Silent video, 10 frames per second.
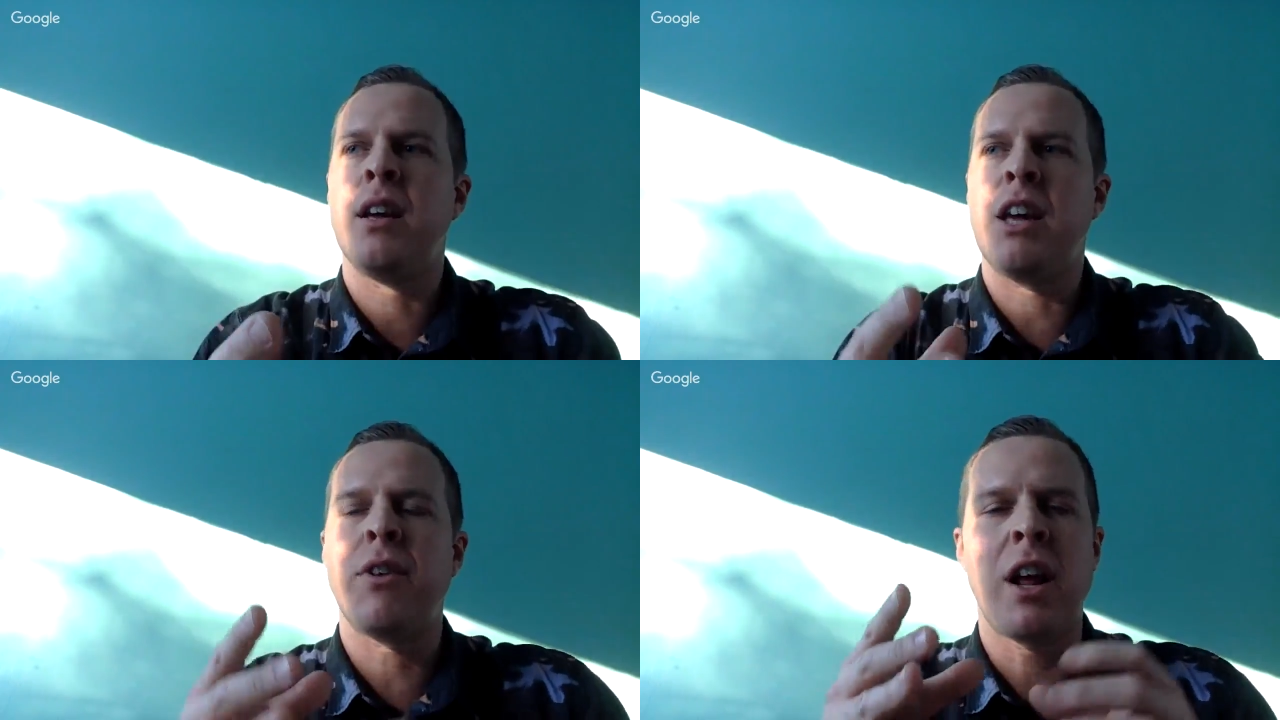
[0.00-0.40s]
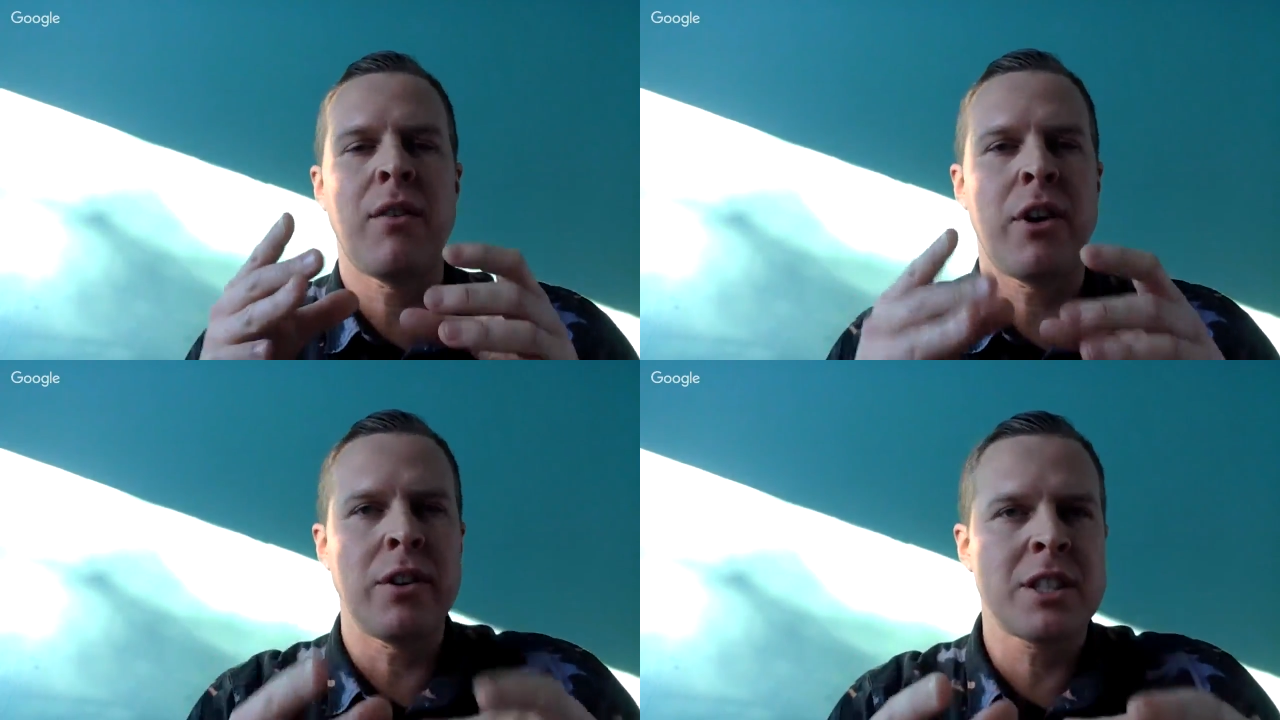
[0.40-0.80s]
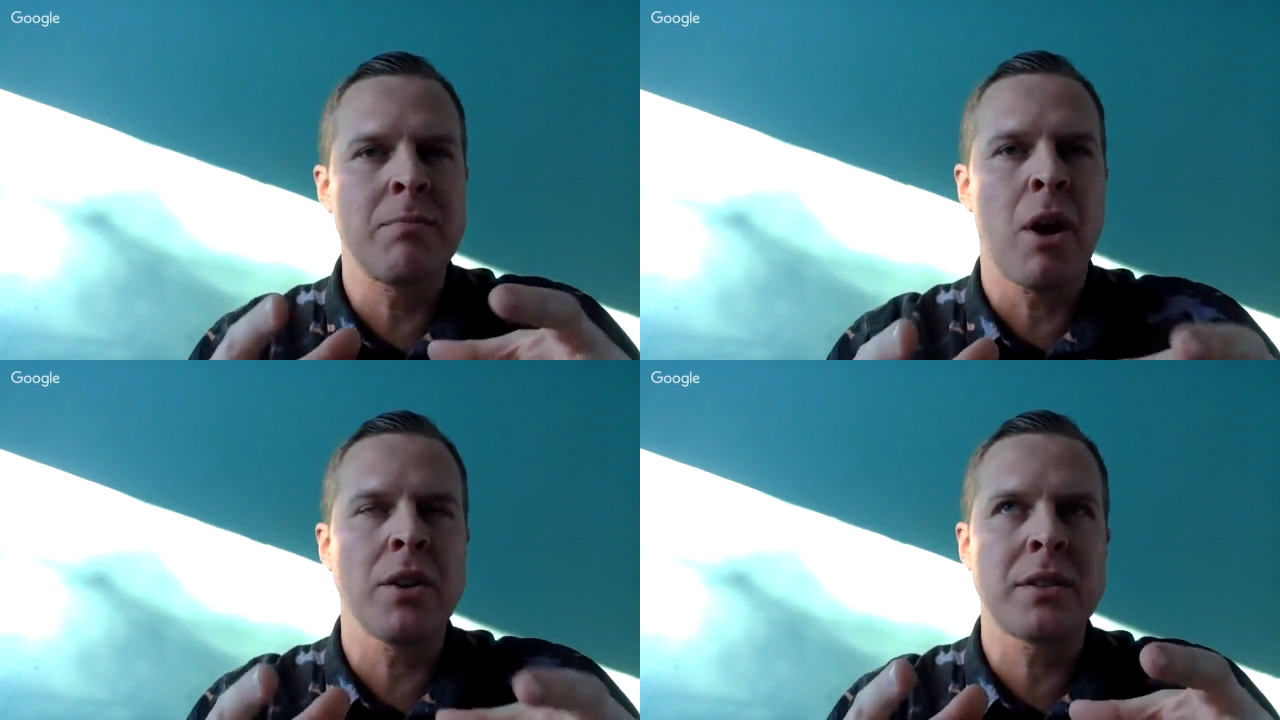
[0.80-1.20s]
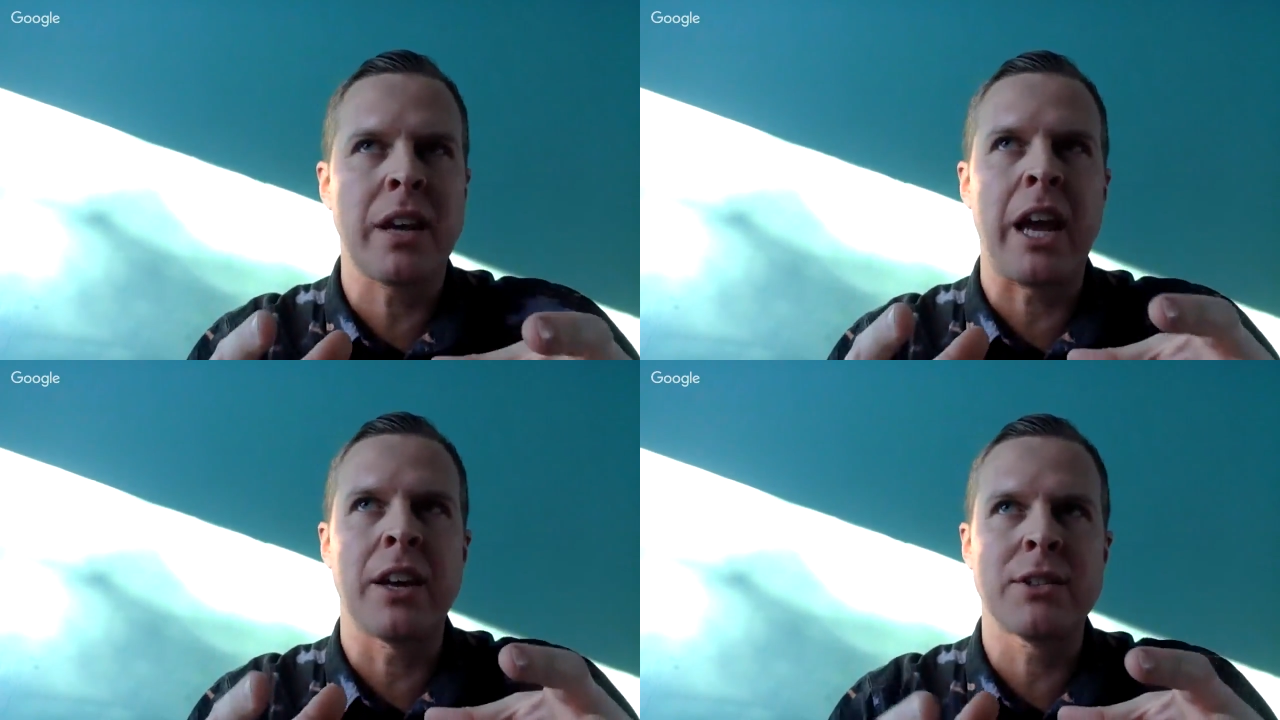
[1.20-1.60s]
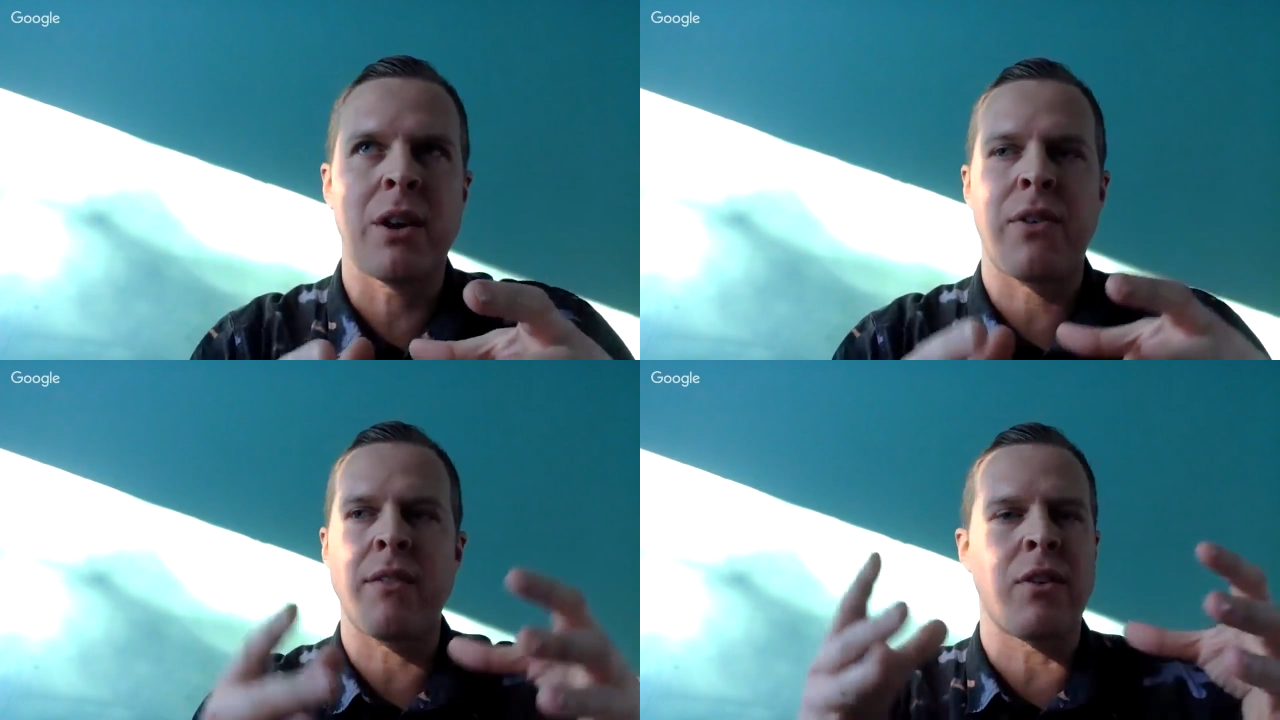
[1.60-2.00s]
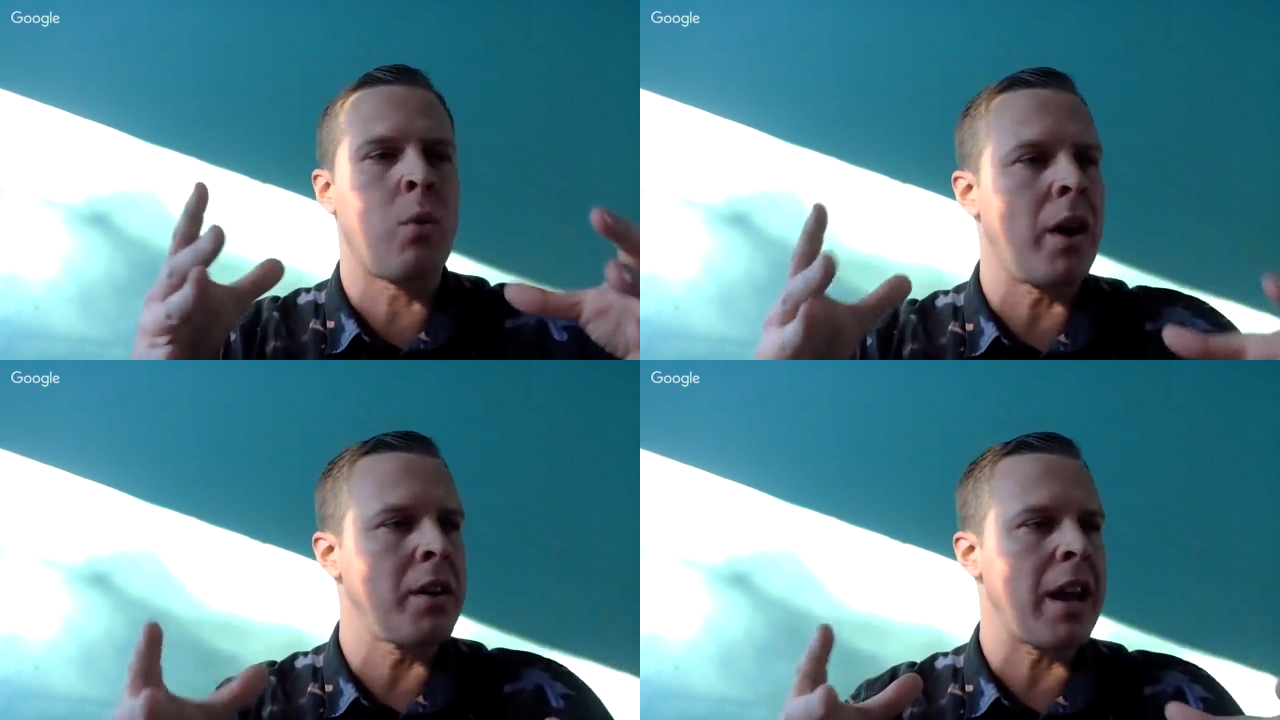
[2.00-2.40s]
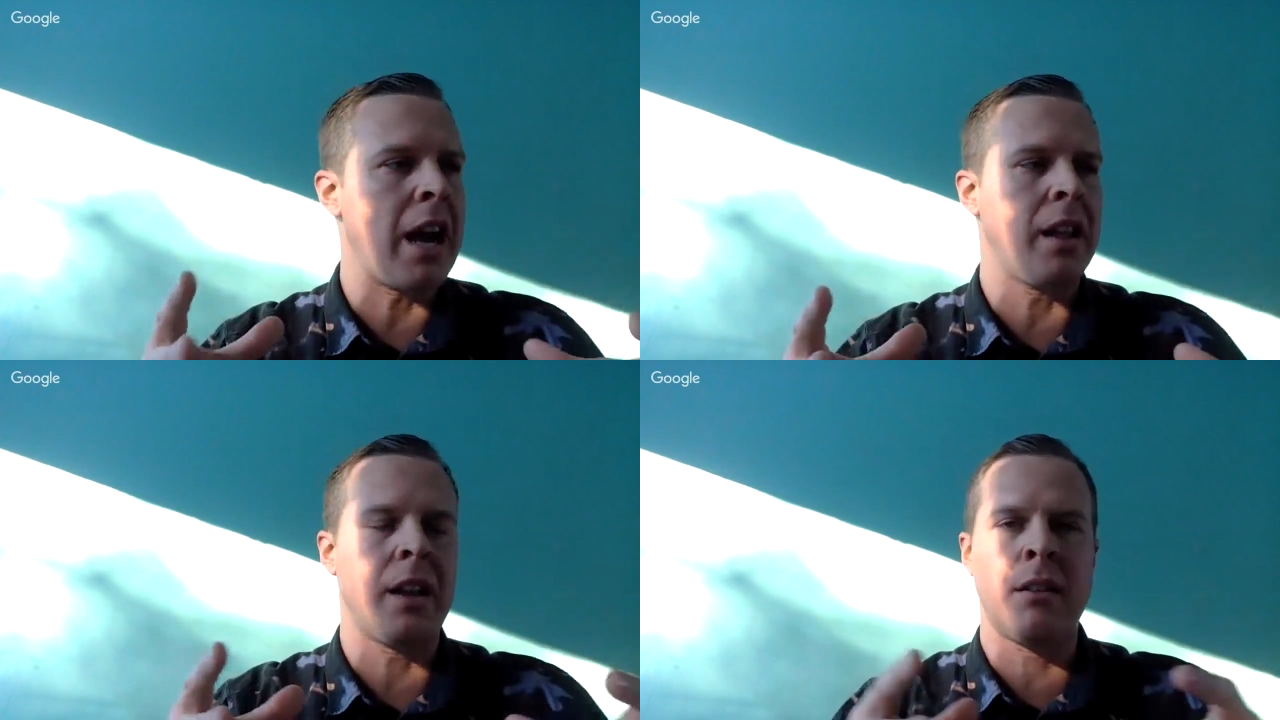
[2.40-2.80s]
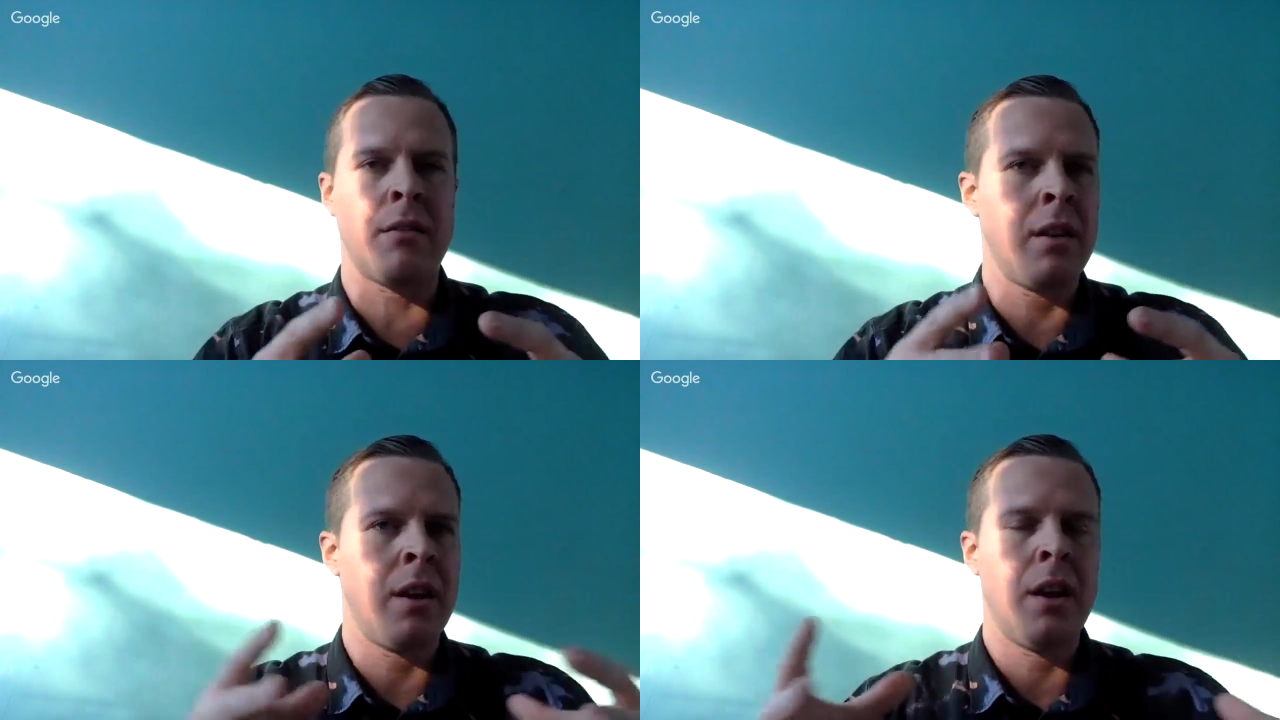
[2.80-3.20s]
even at a very small scale. So if I have a 1 gallon